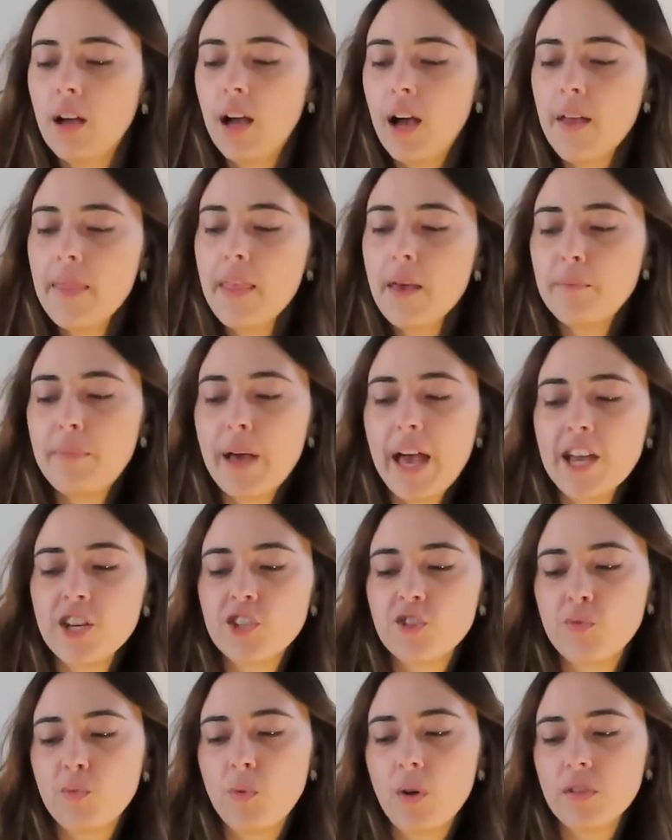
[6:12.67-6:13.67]
And then Page
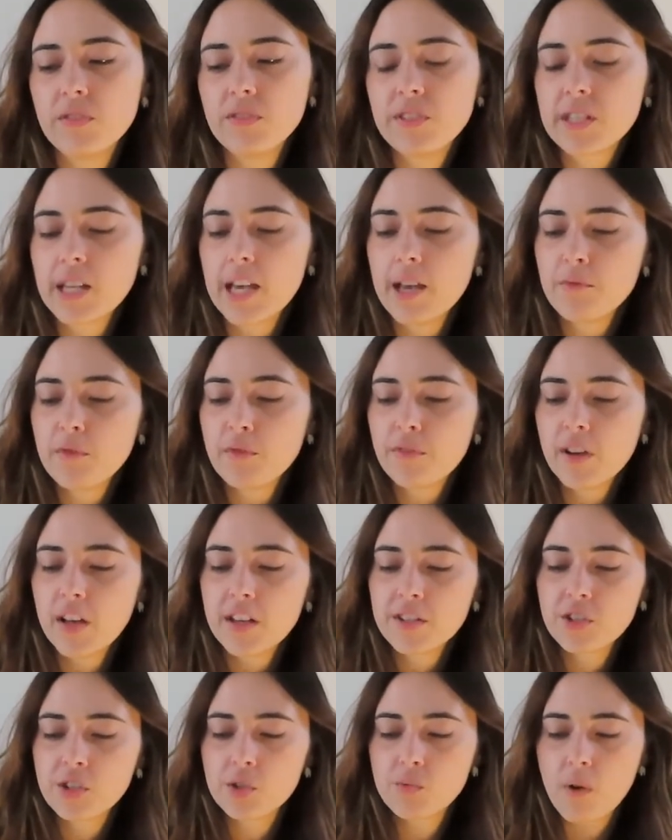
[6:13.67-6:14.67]
of Wands in
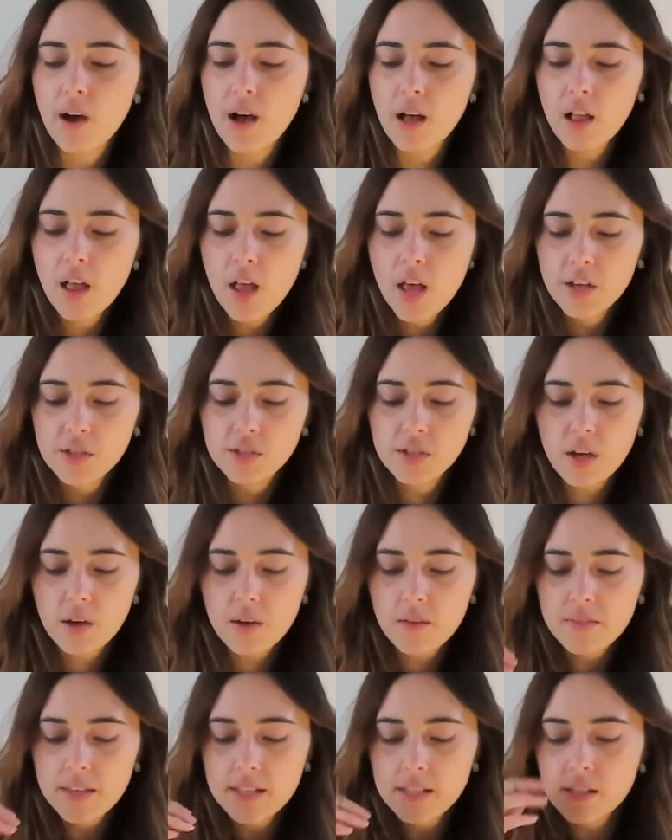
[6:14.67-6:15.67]
reverse as well.
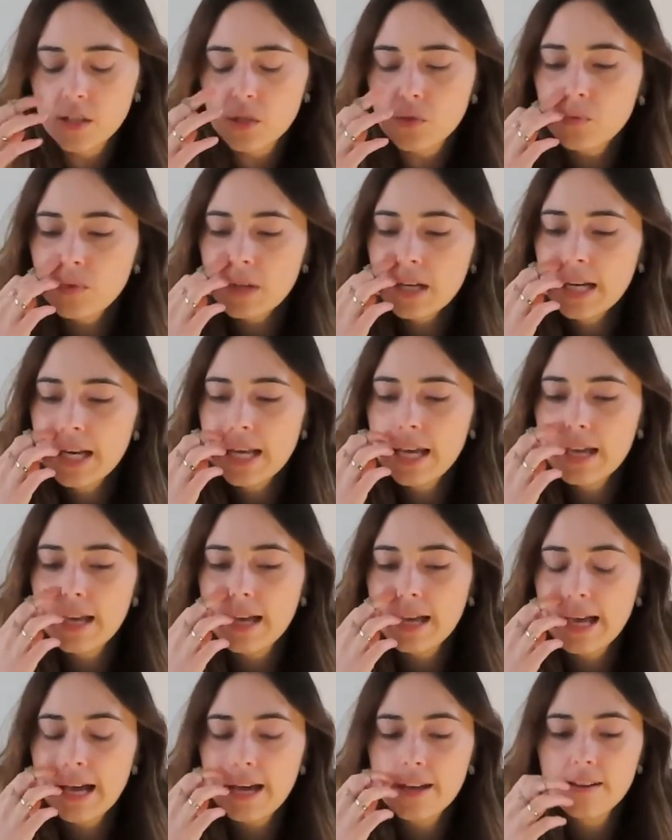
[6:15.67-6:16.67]
So this is really,
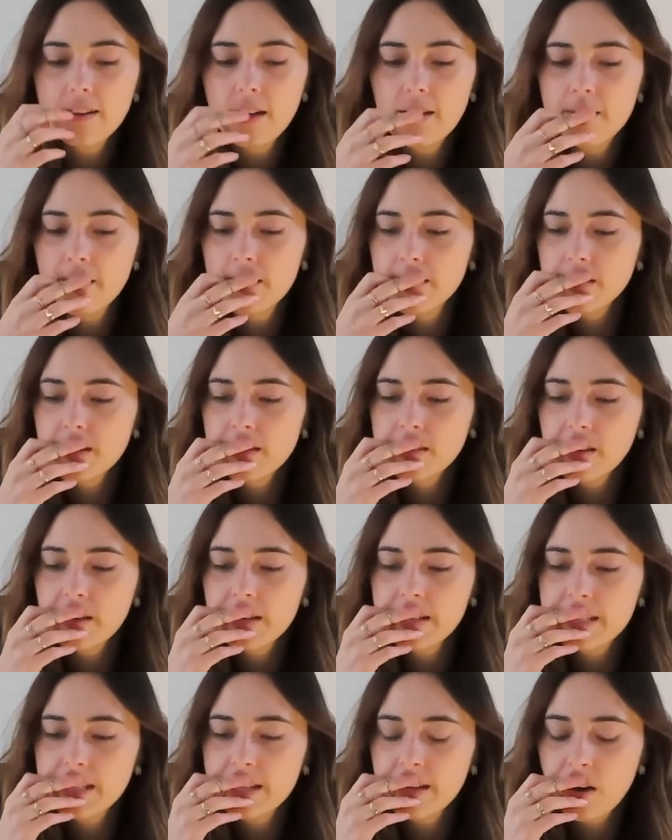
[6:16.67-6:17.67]
again, this
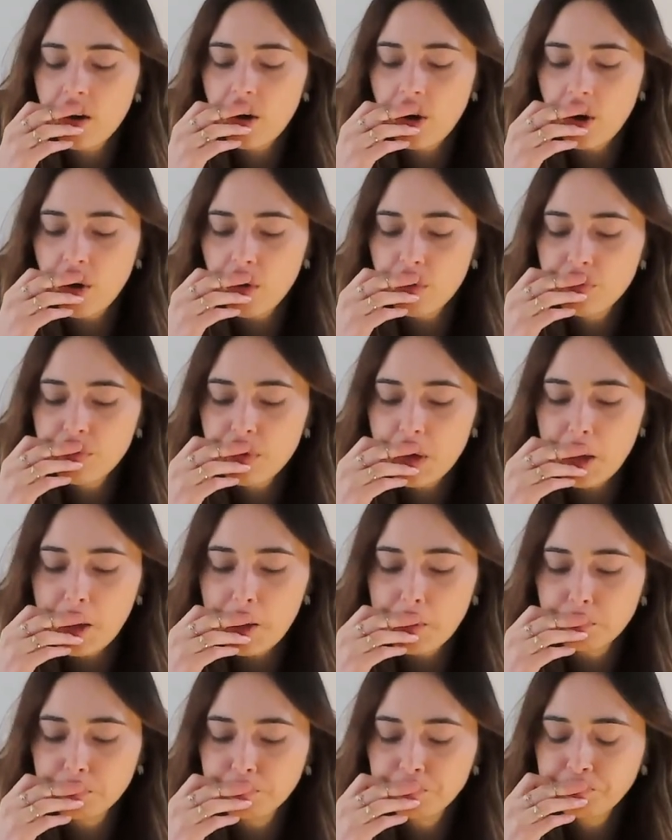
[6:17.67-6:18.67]
idea of
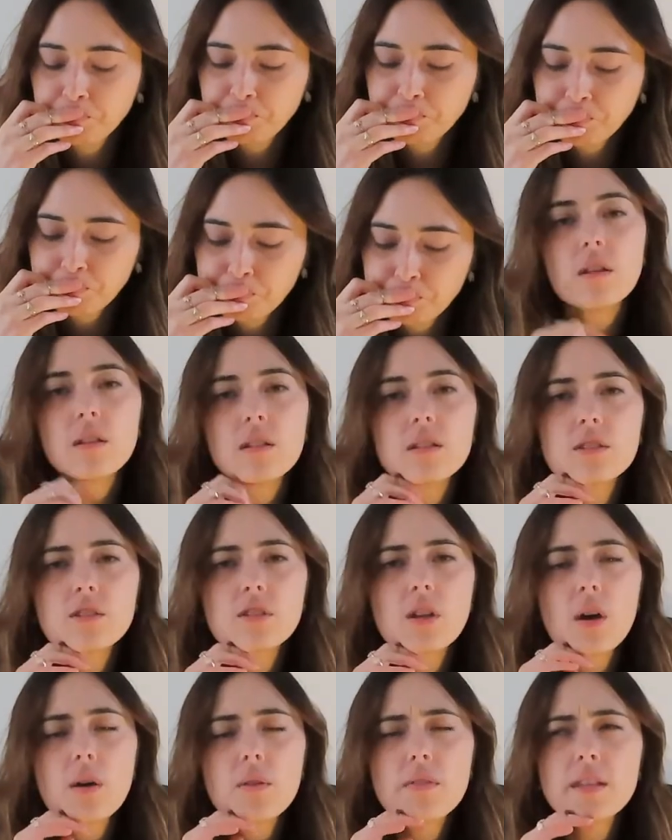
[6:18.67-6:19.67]

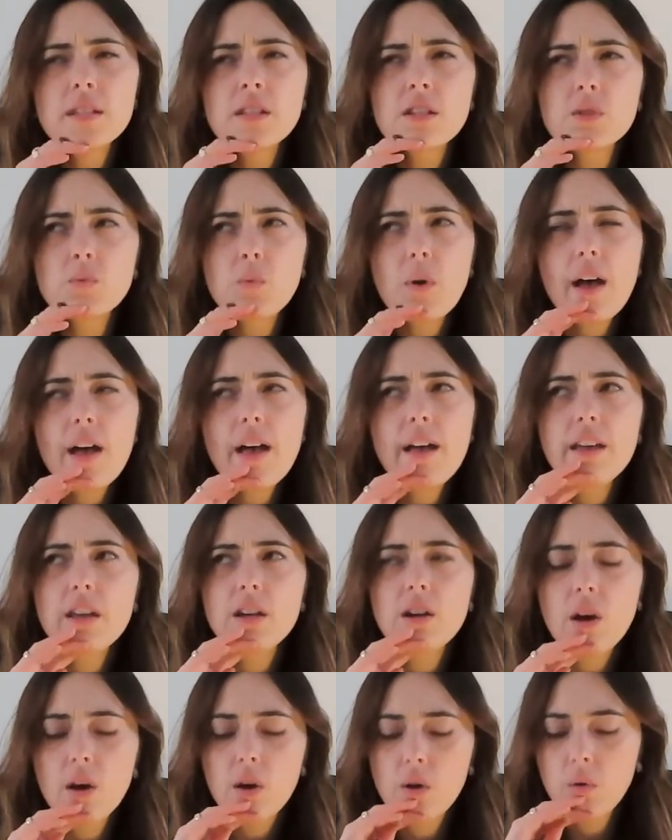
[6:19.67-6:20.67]
so this is where, you
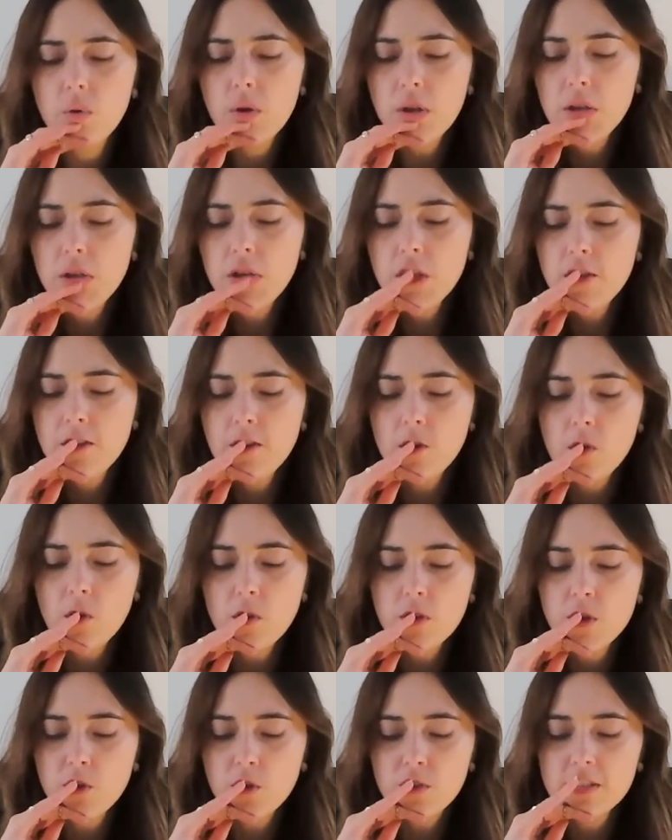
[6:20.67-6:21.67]
know,
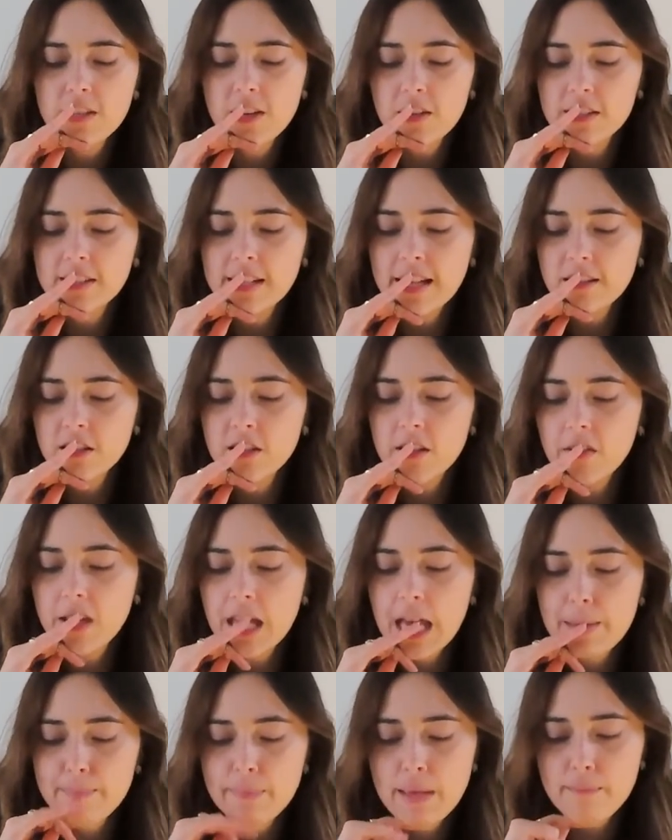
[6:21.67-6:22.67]
your sense of
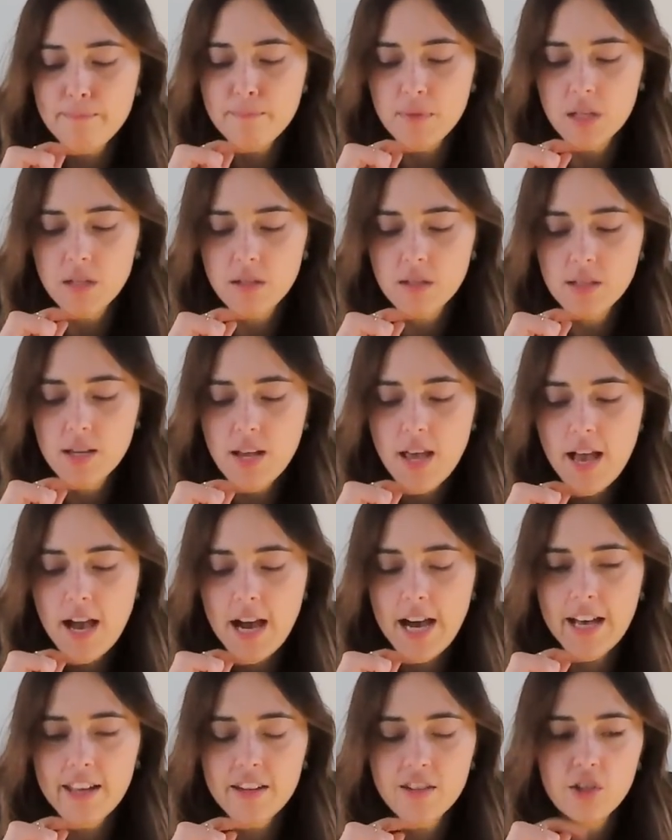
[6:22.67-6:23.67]
commitment
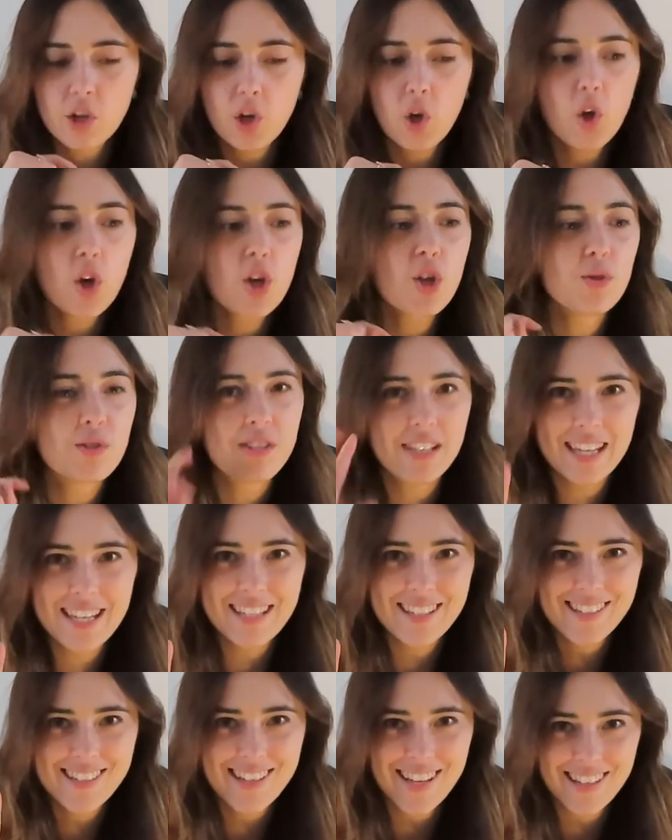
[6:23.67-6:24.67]
and loyalty
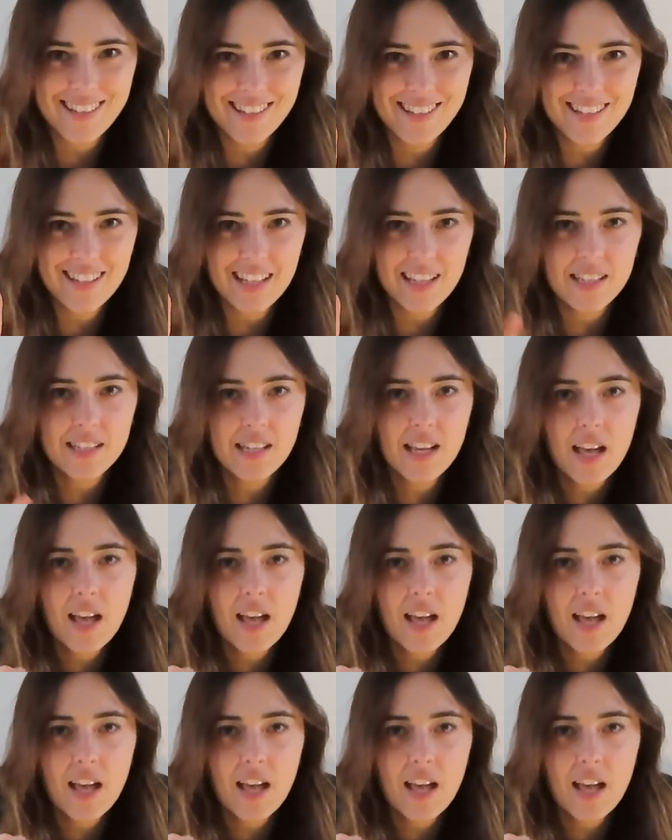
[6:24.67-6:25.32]
is tested.